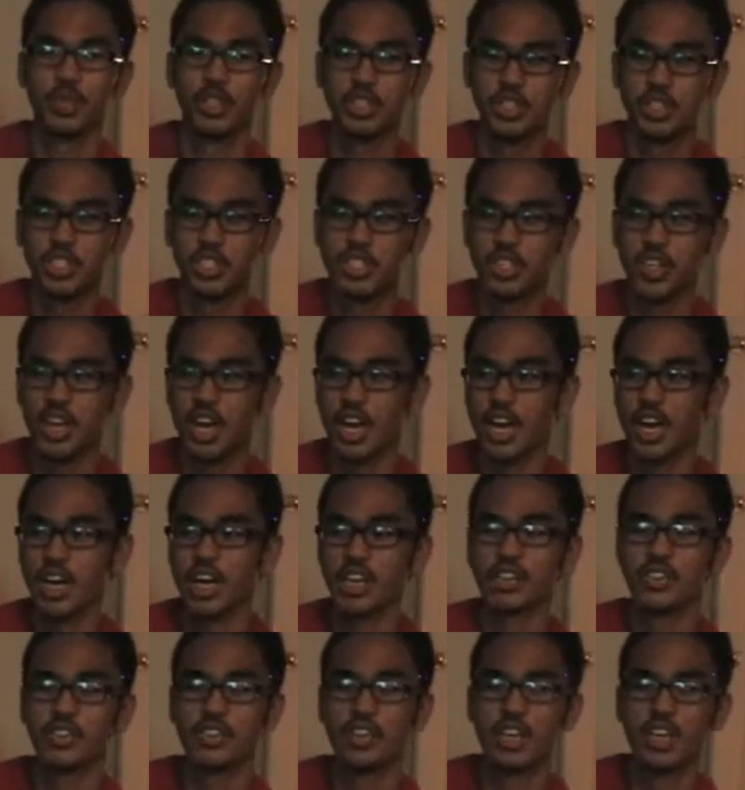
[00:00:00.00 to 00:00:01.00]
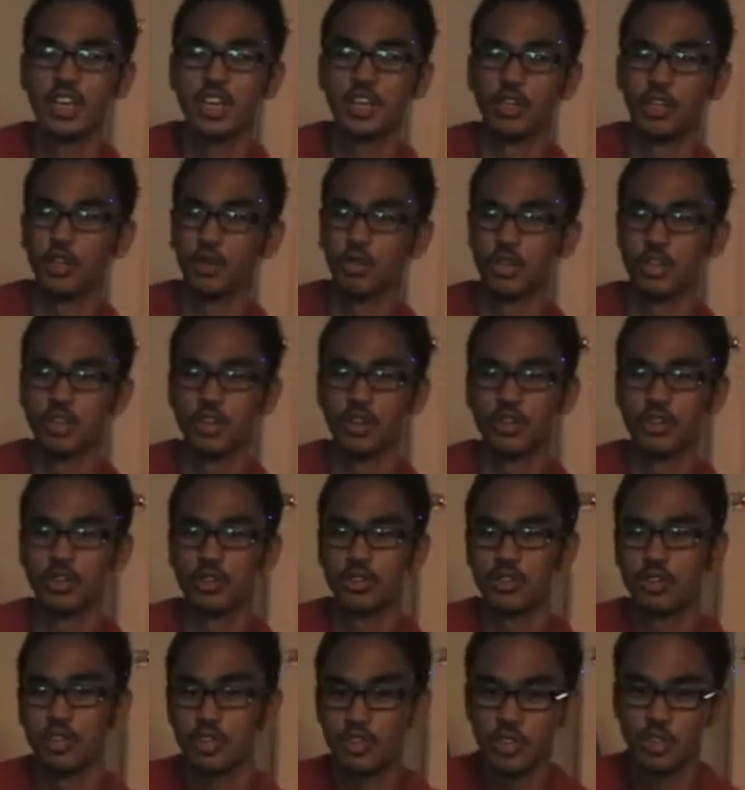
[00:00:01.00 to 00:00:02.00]
Once she dies, you return
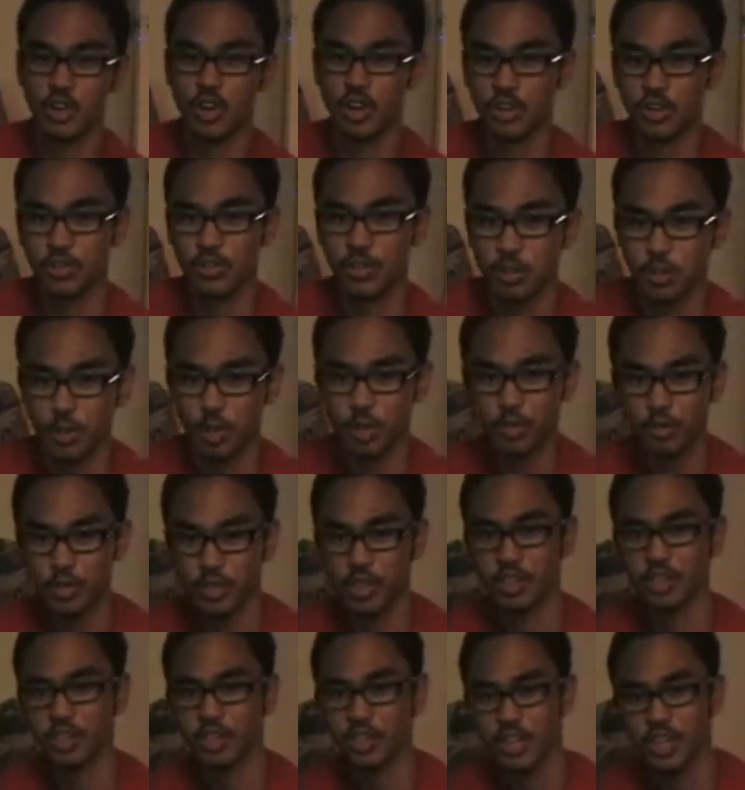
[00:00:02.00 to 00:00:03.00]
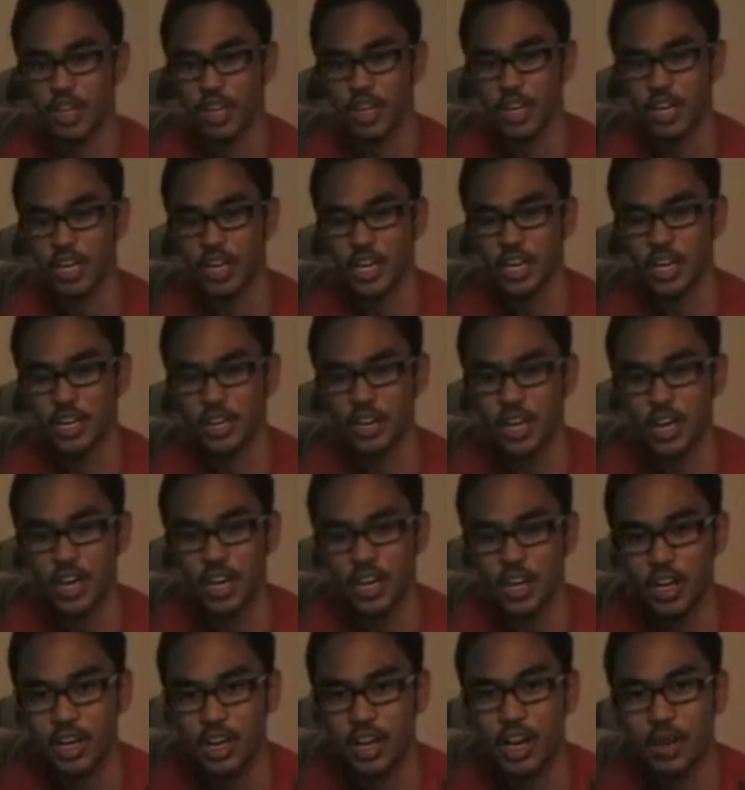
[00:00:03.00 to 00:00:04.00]
to the start of the movie. And
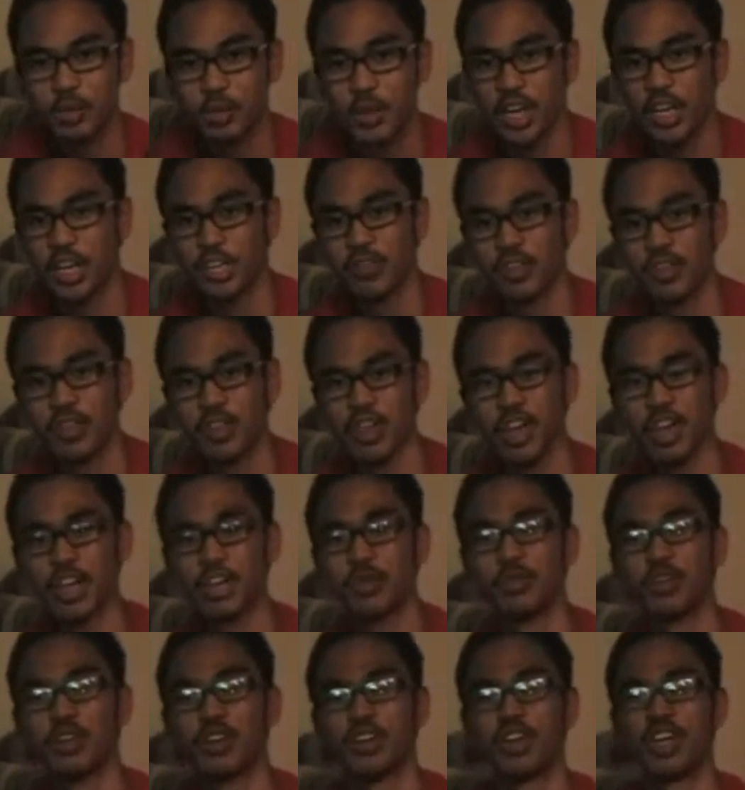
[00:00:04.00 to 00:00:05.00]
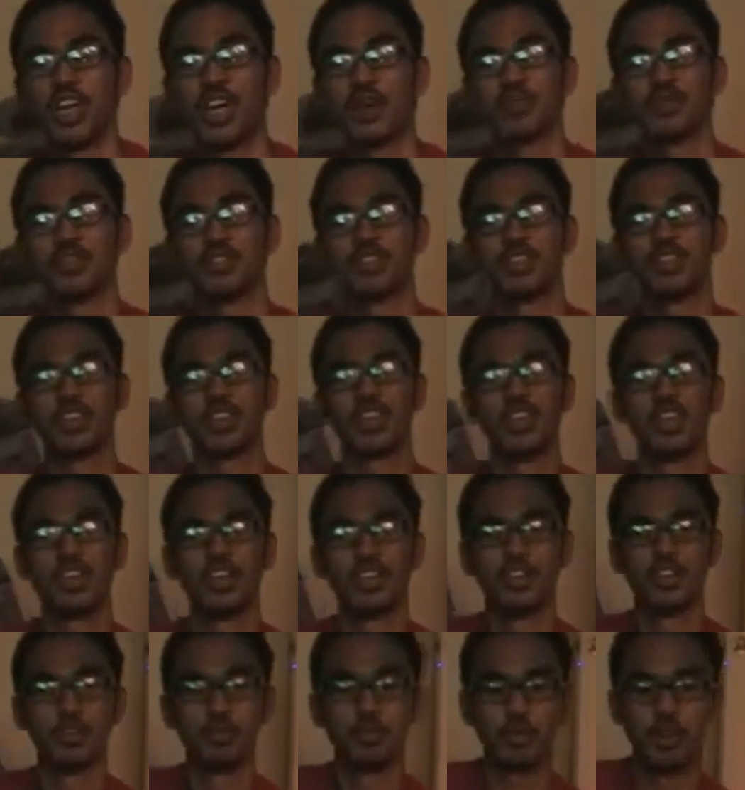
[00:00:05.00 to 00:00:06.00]
I'm not even lying when it happens. Like,
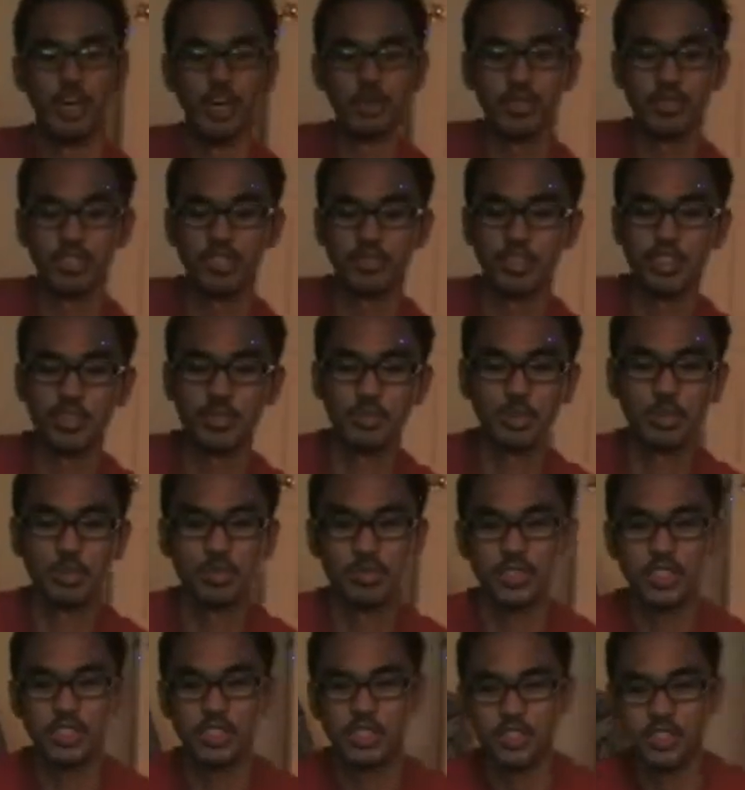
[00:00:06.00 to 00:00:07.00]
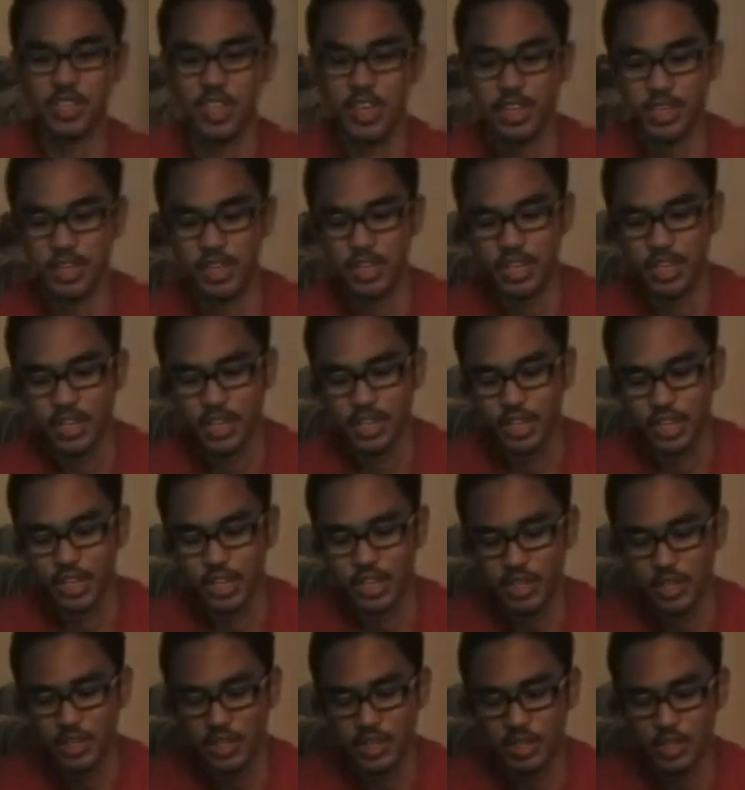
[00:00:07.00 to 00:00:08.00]
the premise of this movie is that
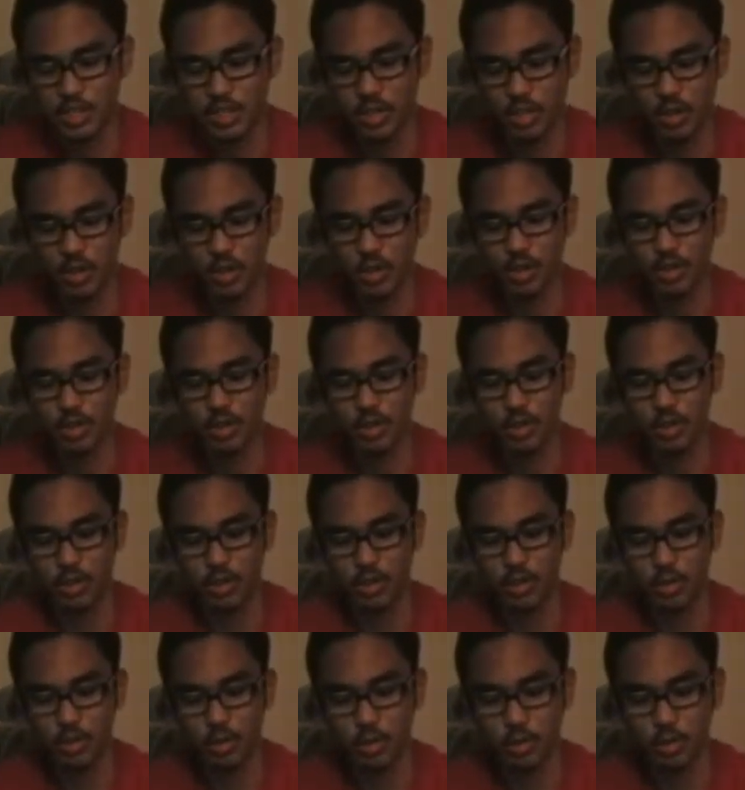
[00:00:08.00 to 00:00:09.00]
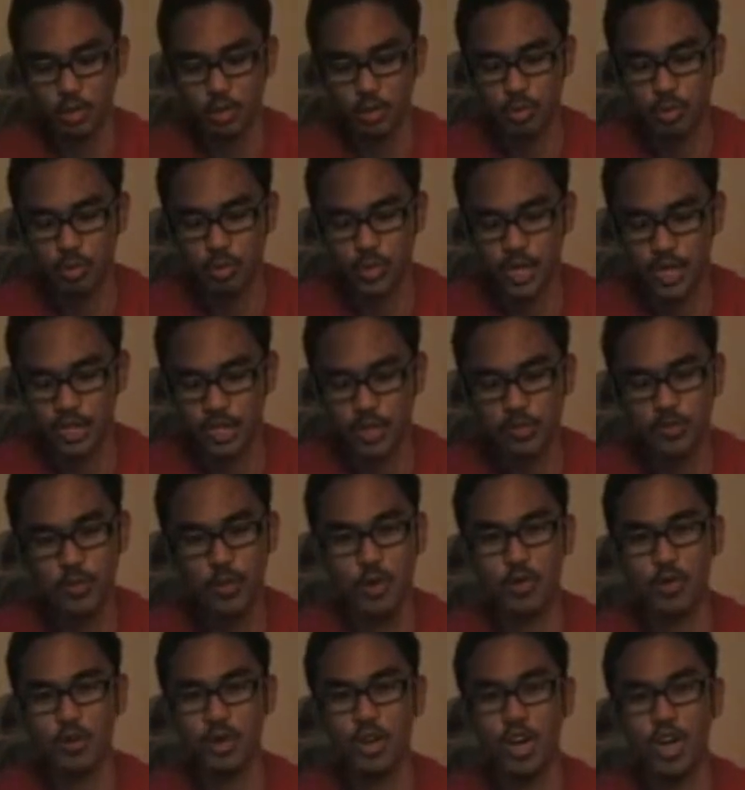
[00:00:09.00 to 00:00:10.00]
it's this girl who gets a
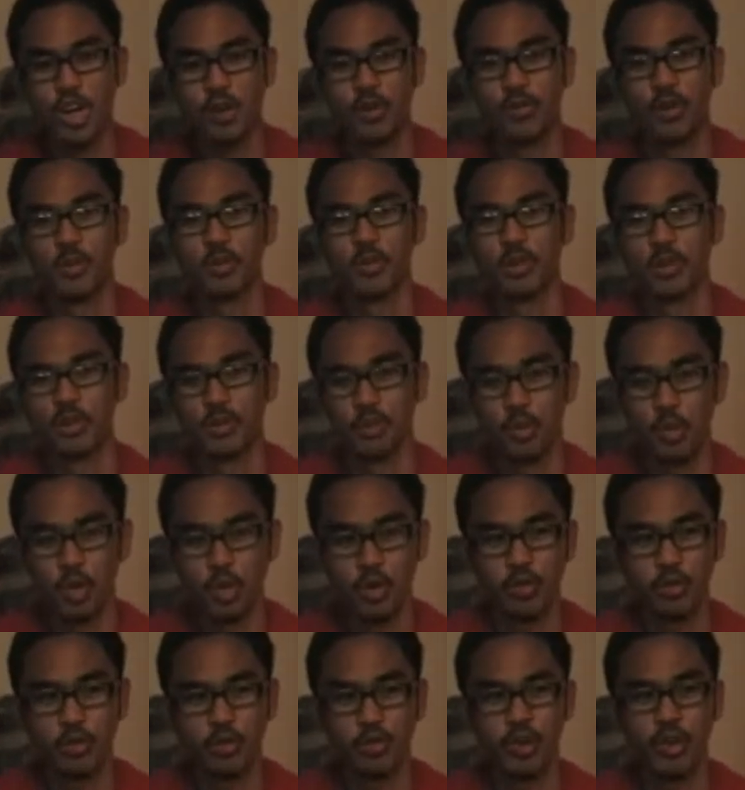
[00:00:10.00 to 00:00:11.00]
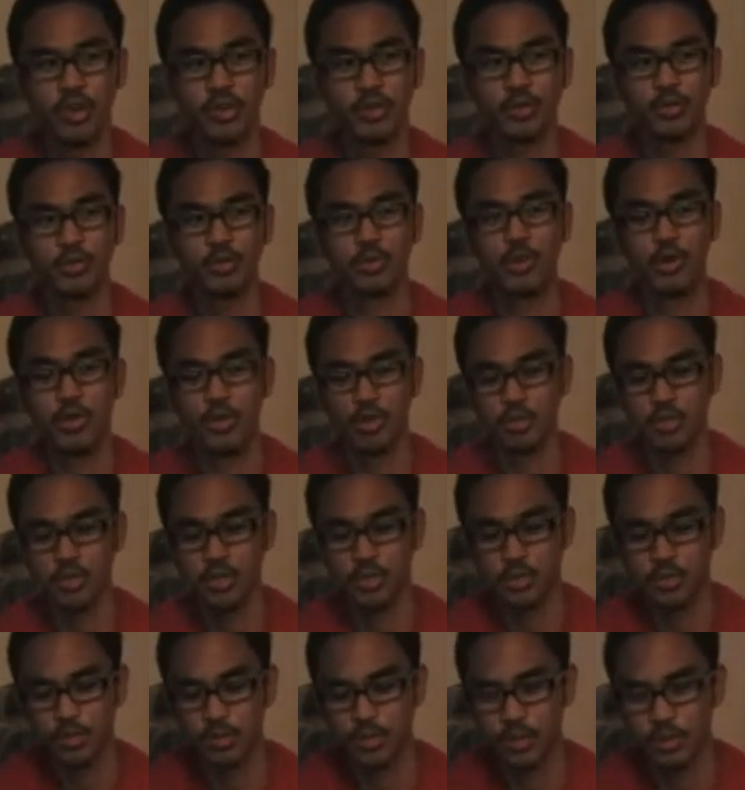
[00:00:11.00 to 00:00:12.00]
phone call from her boyfriend who
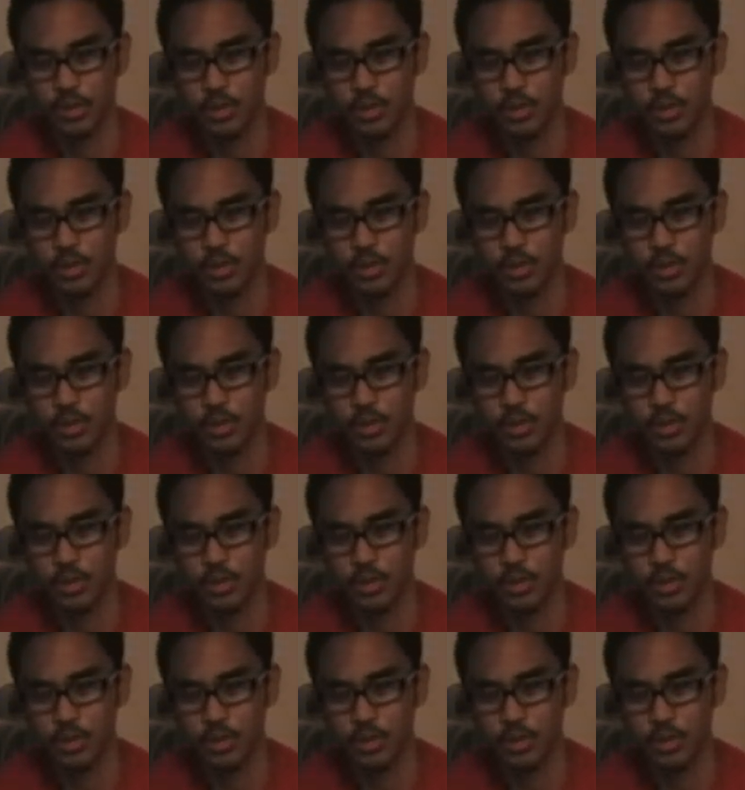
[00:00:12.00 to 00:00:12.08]
owes